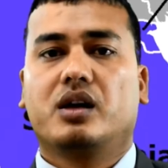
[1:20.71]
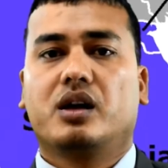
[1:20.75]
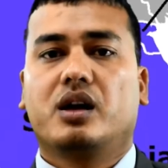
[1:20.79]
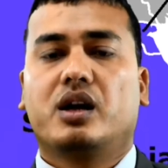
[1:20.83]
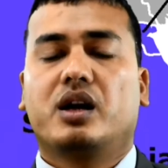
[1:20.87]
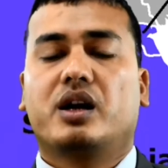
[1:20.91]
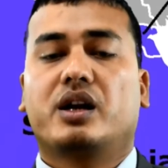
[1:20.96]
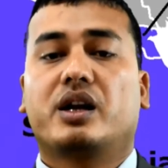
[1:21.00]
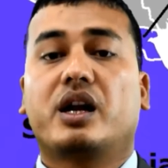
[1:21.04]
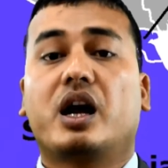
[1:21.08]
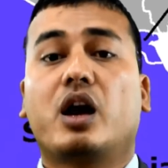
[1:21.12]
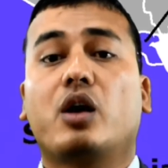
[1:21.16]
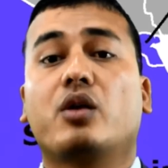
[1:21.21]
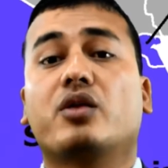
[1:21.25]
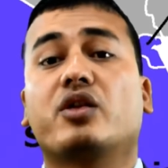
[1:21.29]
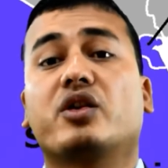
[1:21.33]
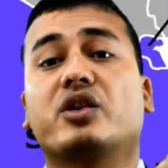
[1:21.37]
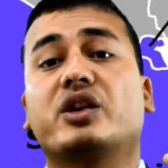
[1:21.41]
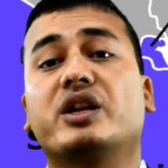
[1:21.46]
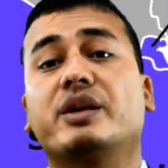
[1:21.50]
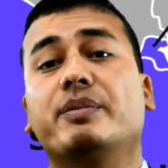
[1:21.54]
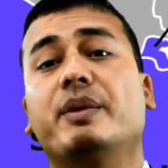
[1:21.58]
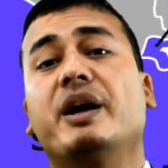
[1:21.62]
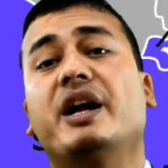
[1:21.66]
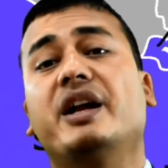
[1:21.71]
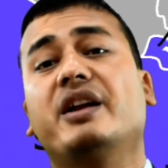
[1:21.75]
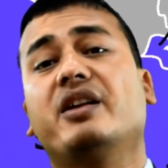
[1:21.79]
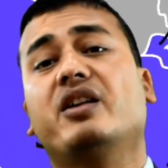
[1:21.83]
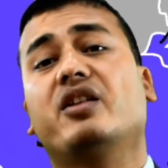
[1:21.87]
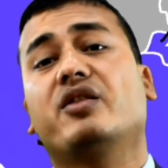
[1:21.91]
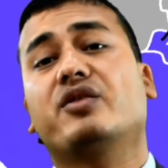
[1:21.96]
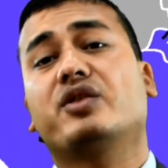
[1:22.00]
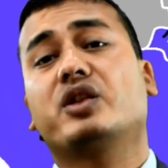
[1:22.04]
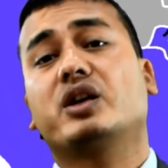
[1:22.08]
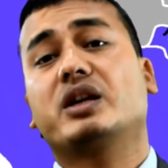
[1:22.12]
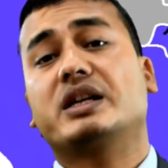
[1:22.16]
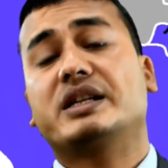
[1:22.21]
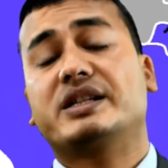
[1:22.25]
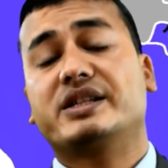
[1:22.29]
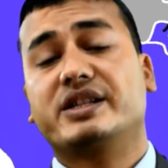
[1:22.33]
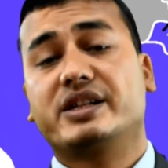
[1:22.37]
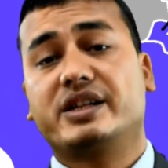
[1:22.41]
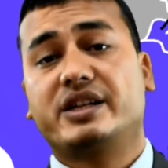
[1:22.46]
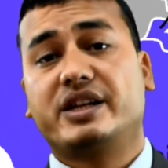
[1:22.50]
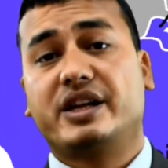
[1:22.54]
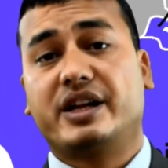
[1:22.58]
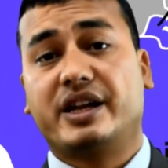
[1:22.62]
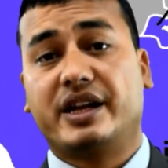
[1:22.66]
Now the demand of the
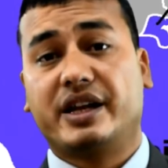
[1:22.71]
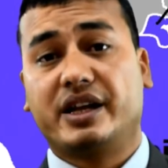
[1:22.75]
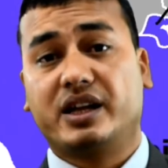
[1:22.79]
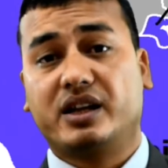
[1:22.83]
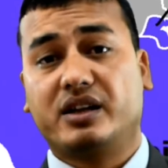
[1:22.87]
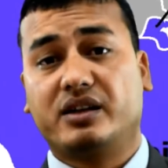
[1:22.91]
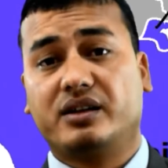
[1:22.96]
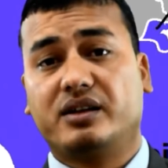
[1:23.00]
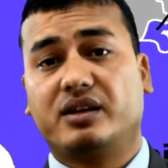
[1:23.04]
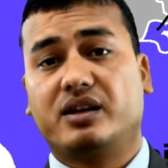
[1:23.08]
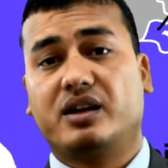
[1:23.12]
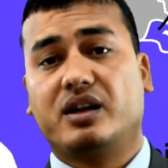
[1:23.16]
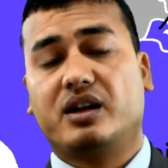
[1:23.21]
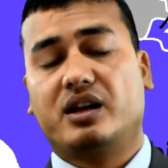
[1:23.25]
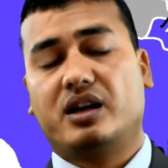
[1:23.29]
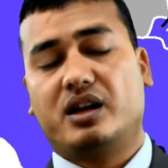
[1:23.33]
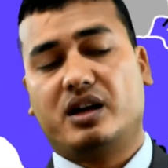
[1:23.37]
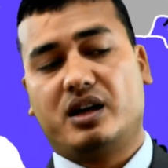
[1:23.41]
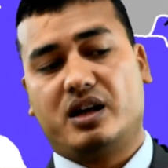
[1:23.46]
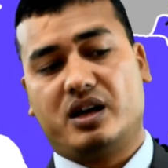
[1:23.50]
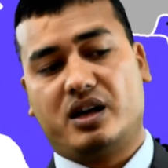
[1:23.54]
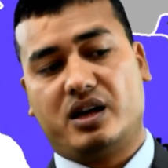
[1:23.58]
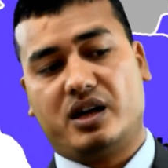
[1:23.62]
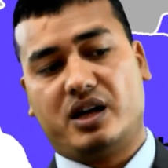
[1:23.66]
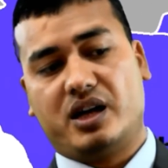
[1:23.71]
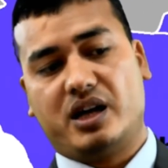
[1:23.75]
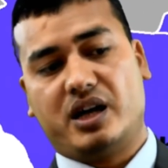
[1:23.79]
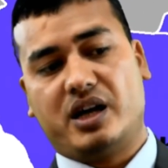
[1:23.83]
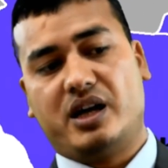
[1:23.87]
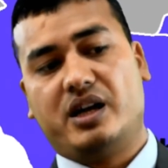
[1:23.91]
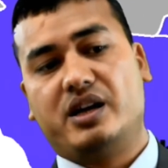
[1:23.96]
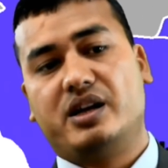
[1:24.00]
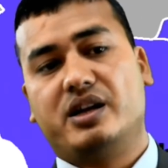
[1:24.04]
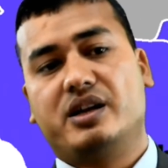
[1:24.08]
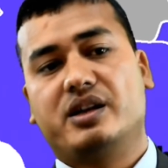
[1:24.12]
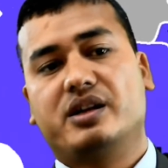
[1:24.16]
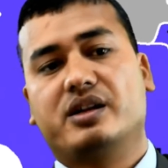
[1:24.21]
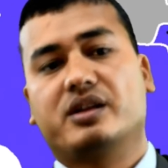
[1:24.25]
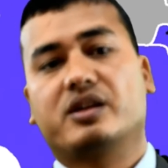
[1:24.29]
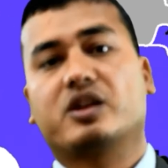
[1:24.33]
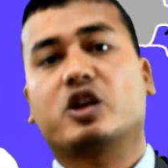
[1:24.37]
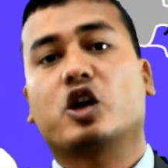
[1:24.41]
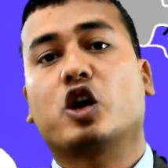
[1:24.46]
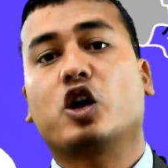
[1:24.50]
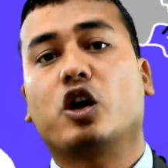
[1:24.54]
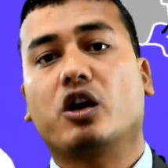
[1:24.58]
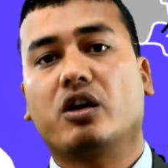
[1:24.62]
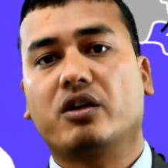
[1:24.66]
engineering in
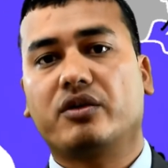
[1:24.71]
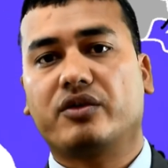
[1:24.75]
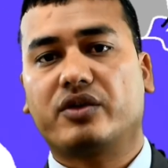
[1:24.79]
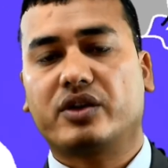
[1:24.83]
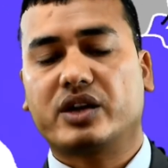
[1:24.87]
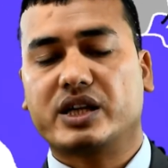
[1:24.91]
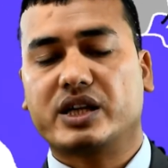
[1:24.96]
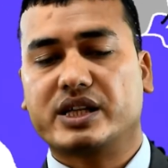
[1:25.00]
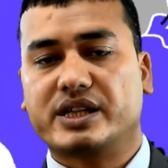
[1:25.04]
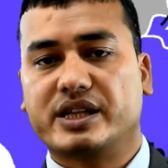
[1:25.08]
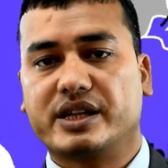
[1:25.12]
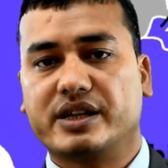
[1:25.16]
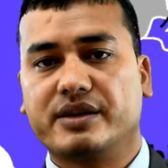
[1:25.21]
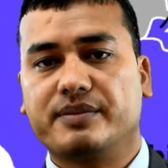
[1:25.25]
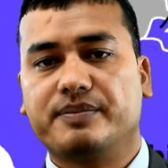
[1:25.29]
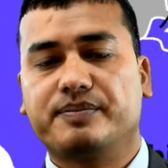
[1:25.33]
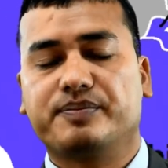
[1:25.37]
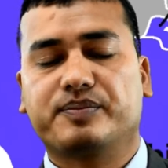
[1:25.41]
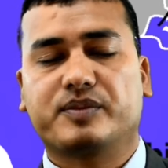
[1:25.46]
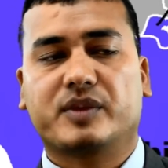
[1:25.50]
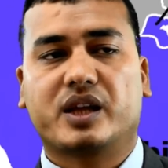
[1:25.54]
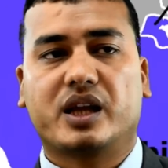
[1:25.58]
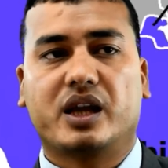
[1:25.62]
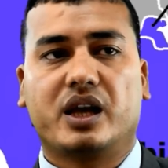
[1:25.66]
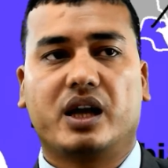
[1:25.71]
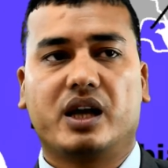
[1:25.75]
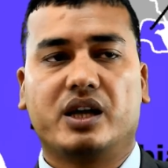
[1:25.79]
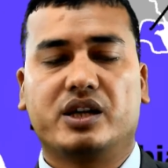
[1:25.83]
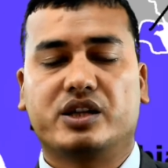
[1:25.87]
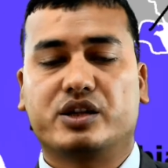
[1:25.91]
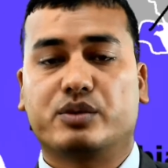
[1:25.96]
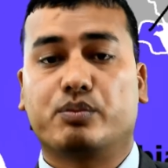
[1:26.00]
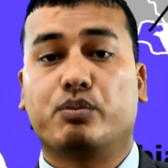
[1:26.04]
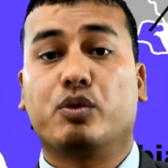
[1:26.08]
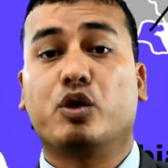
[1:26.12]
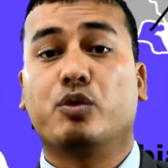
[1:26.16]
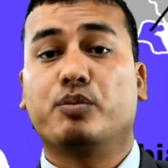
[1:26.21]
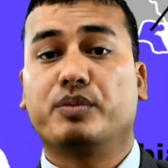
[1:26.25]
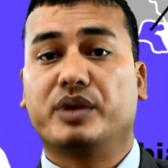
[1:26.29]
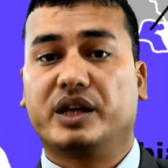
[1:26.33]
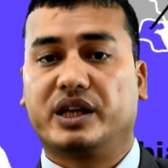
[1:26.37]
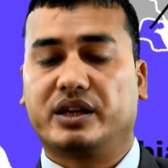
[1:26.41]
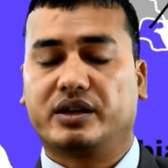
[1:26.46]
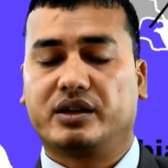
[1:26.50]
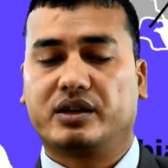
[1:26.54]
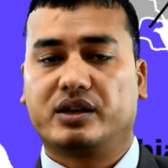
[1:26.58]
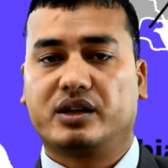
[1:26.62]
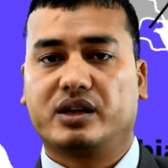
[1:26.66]
Gulf region is booming,
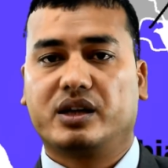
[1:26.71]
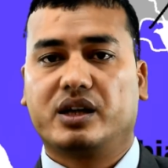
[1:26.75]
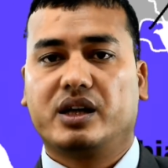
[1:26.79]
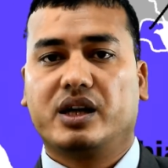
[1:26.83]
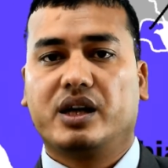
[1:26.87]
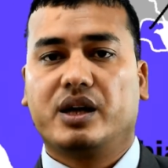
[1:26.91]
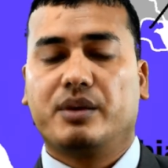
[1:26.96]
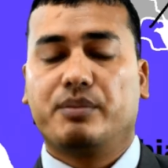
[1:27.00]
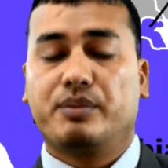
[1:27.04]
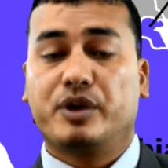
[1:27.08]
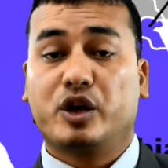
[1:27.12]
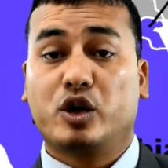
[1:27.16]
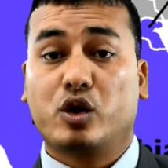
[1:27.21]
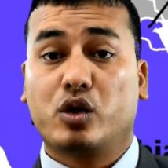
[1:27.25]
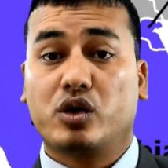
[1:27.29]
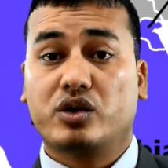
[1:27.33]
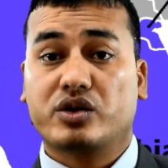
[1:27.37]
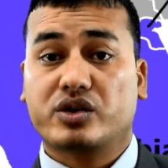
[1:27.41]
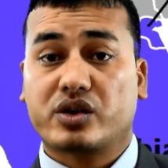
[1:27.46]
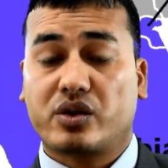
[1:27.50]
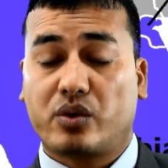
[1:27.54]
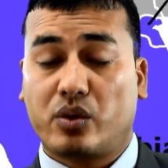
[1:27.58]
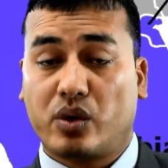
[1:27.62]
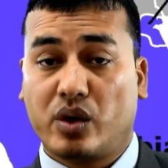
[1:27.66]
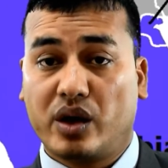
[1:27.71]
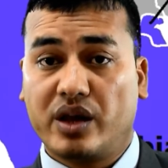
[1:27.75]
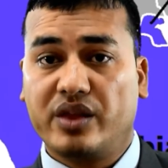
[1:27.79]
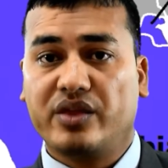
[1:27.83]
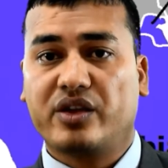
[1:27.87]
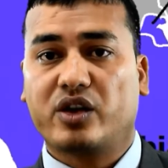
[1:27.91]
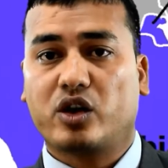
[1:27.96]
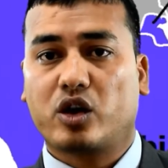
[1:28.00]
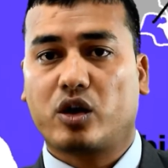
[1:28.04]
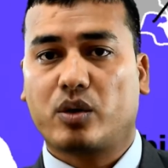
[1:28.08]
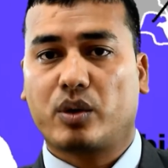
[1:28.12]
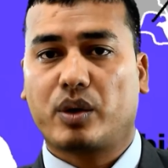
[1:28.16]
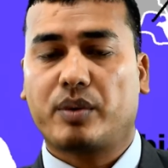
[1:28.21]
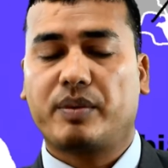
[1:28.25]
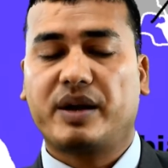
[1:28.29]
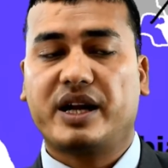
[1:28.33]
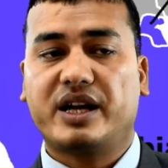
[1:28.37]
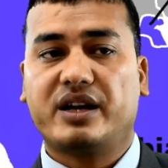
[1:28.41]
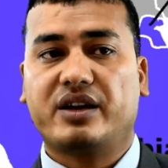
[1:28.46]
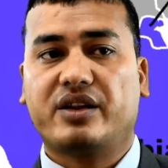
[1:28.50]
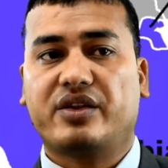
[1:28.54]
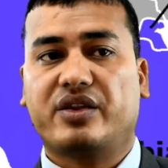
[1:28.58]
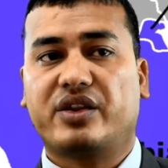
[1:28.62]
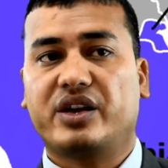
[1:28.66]
because when the
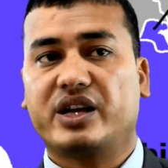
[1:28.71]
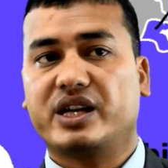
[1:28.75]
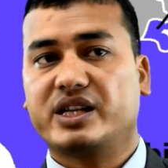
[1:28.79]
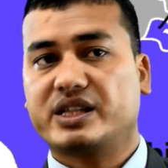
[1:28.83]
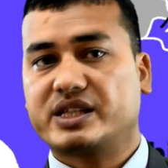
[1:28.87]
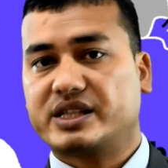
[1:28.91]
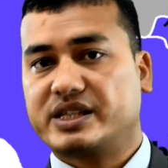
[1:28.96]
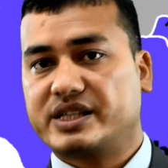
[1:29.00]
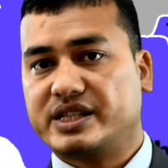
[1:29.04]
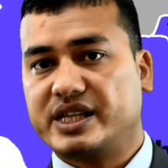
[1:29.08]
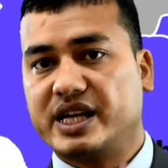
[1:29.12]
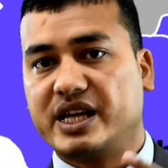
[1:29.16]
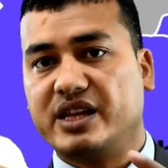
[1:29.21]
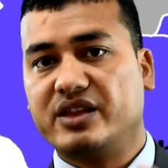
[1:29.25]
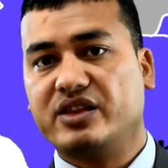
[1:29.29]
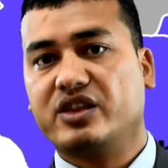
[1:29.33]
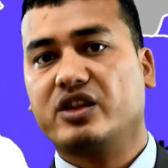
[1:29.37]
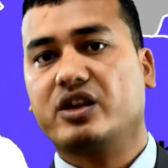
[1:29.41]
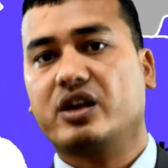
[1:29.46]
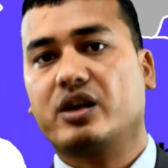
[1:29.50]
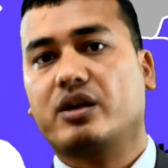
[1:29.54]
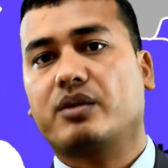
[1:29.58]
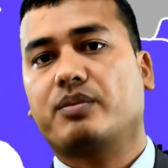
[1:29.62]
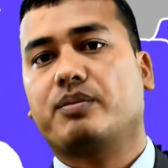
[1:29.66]
government they change their